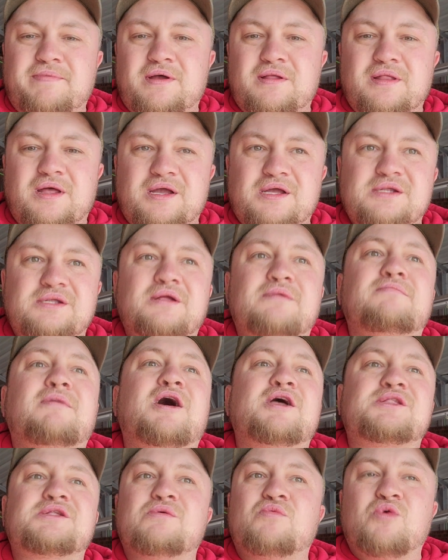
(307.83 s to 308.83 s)
but like I said,
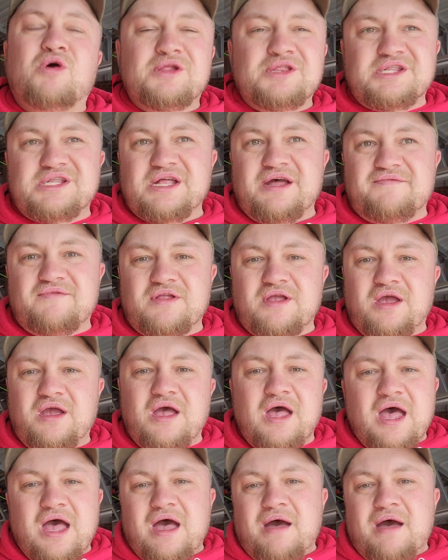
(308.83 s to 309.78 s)
mine's at 170.